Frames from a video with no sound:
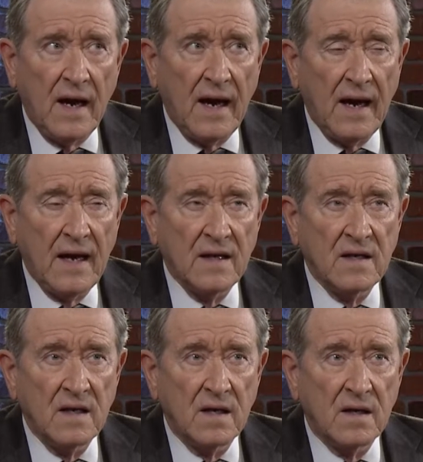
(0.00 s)
And
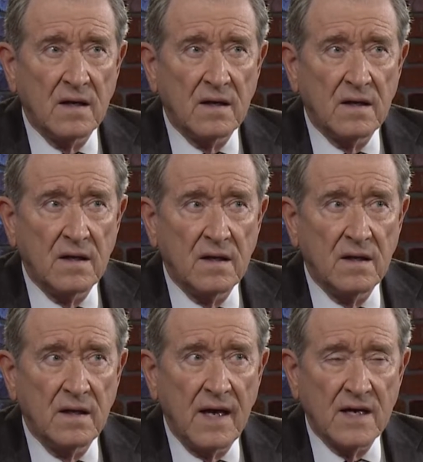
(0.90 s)
uh,
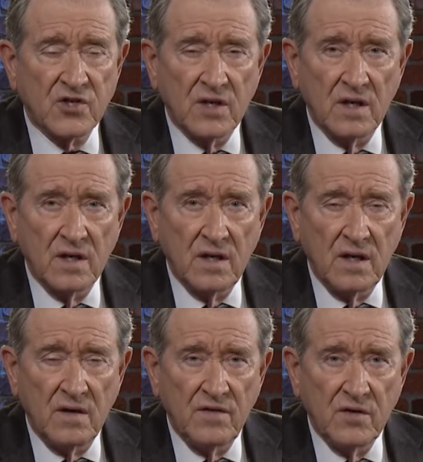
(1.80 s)
they asked her in an
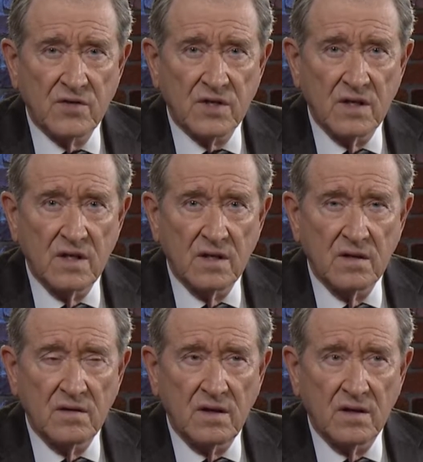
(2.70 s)
interview, said,
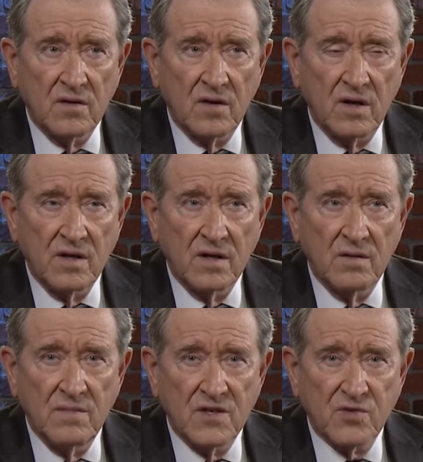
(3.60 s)
uh, You know, are you going to
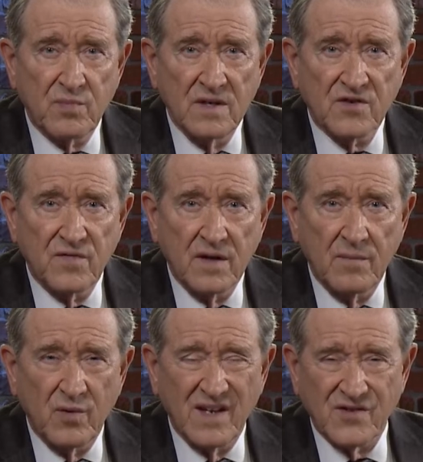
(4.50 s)
miss Prince
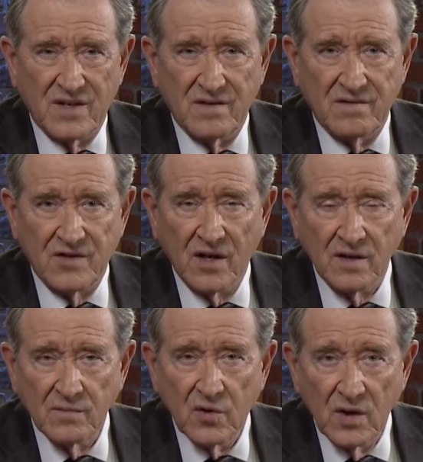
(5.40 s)
Philip? Well, that's a
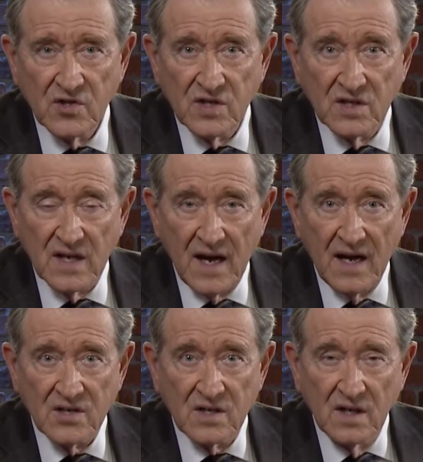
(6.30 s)
dumb question to
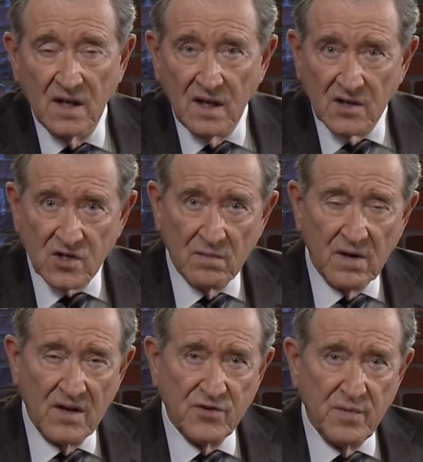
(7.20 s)
ask
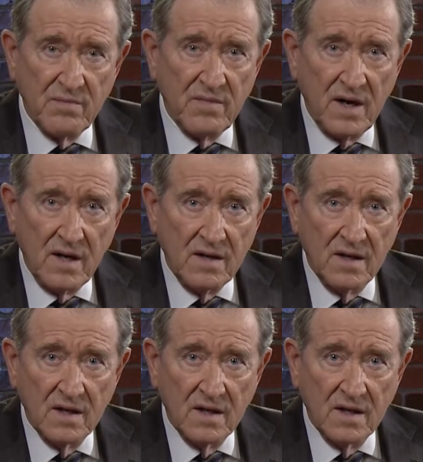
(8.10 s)
somebody that's been married